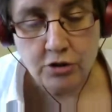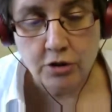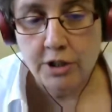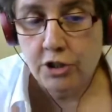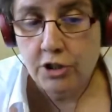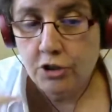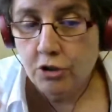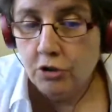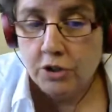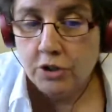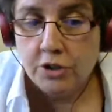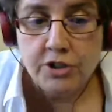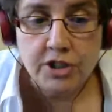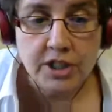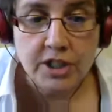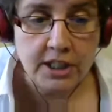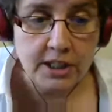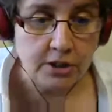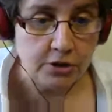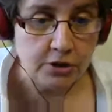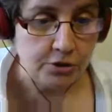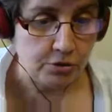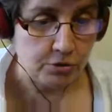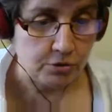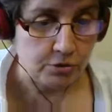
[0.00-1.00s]
is going to
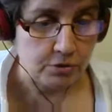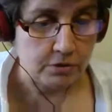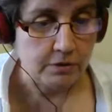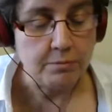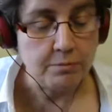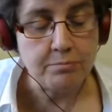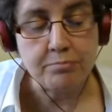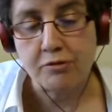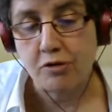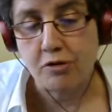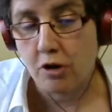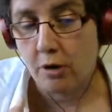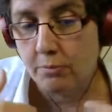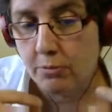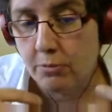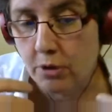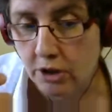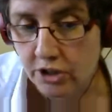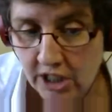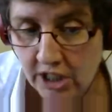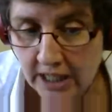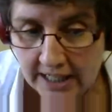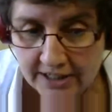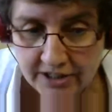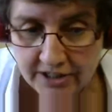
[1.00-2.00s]
continue
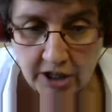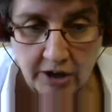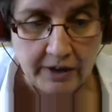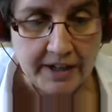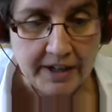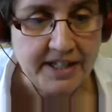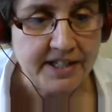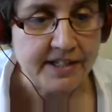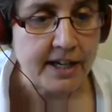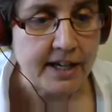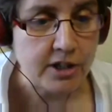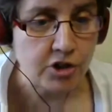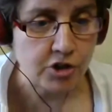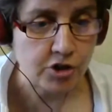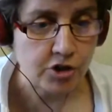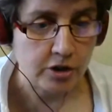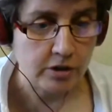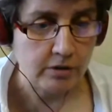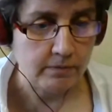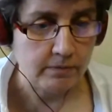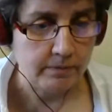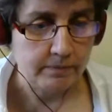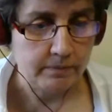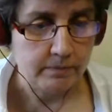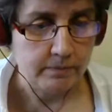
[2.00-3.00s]

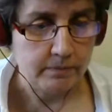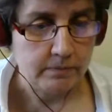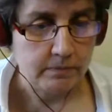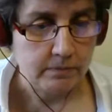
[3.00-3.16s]
pro-multilateralization,